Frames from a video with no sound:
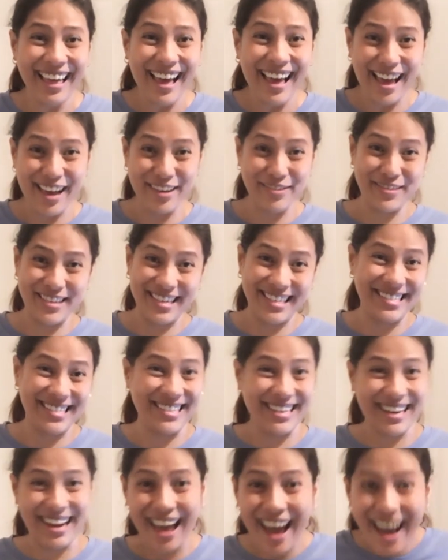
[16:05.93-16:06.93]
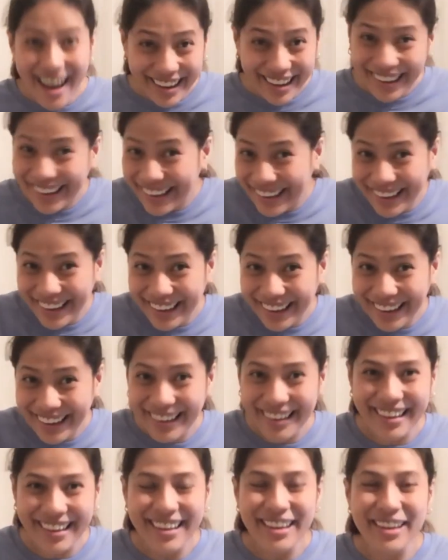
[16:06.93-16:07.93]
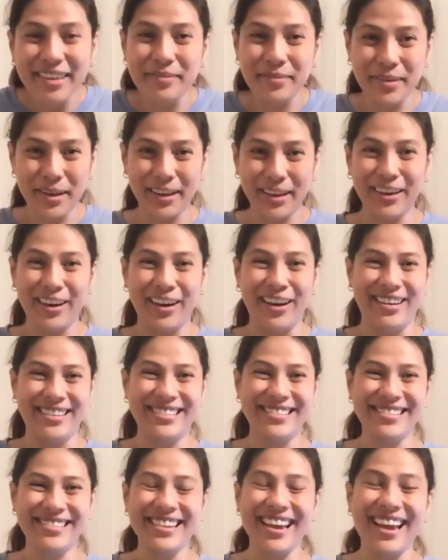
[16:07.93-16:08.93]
I'm just lucky because